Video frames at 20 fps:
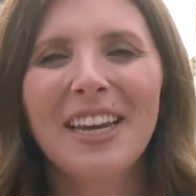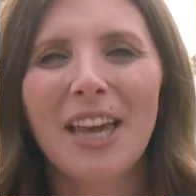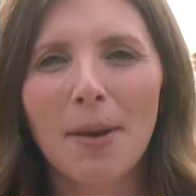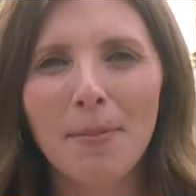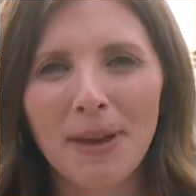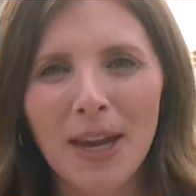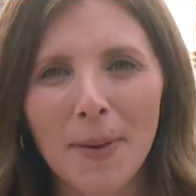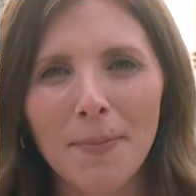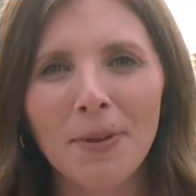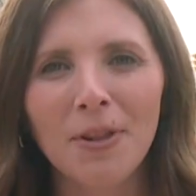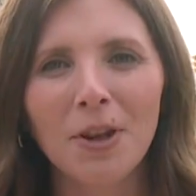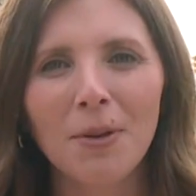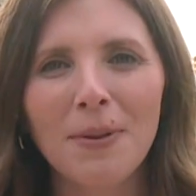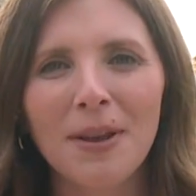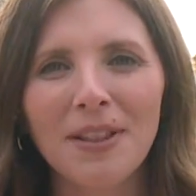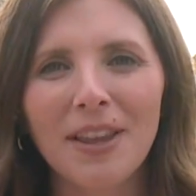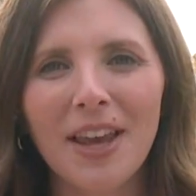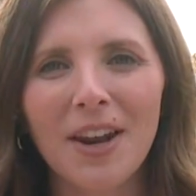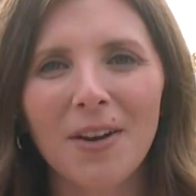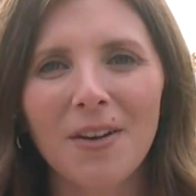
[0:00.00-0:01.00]
coming up a little
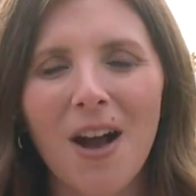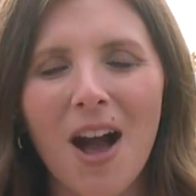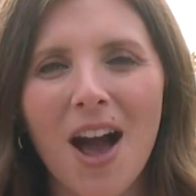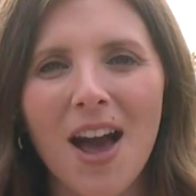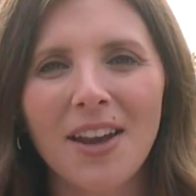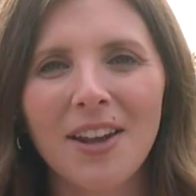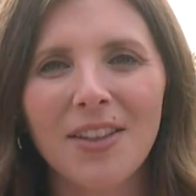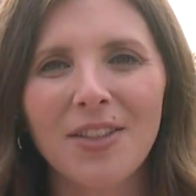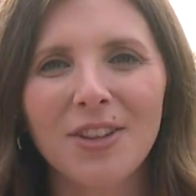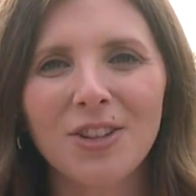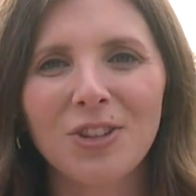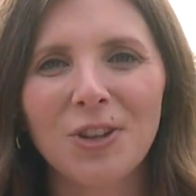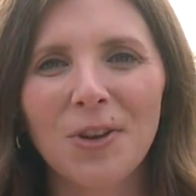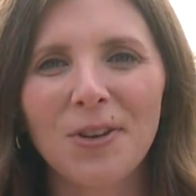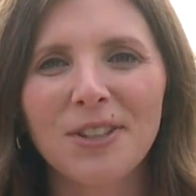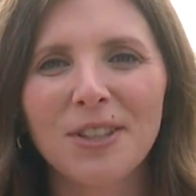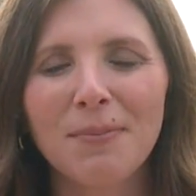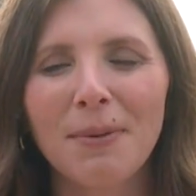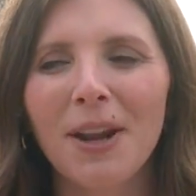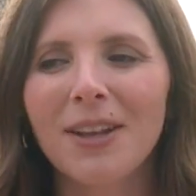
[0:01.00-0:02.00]
bit later on in the
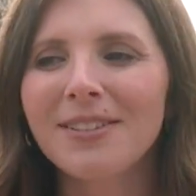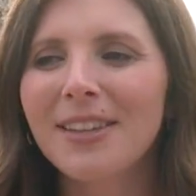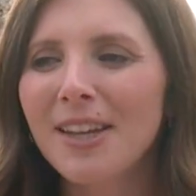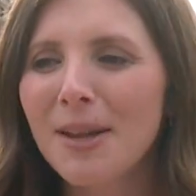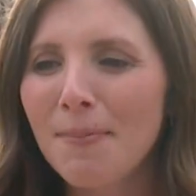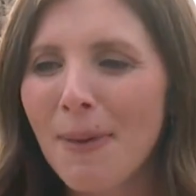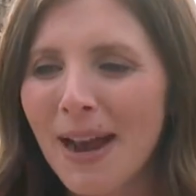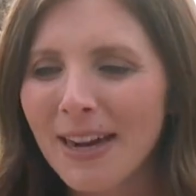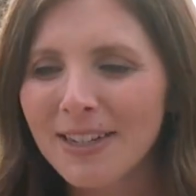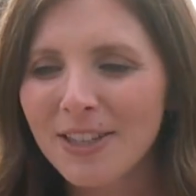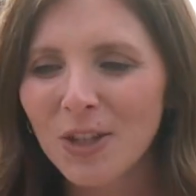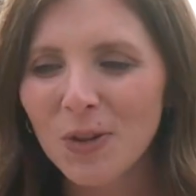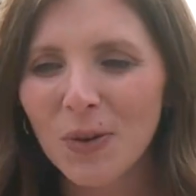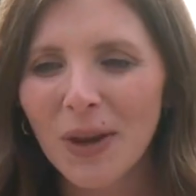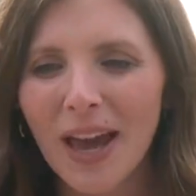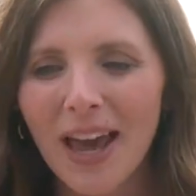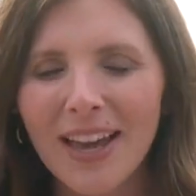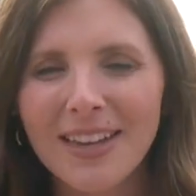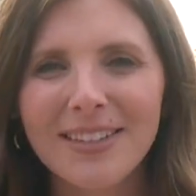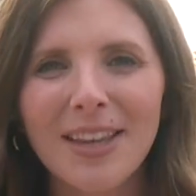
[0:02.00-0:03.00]
shows, but I'll send it back to
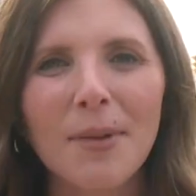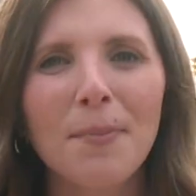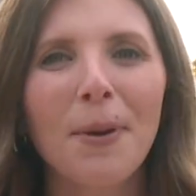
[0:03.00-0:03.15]
you guys.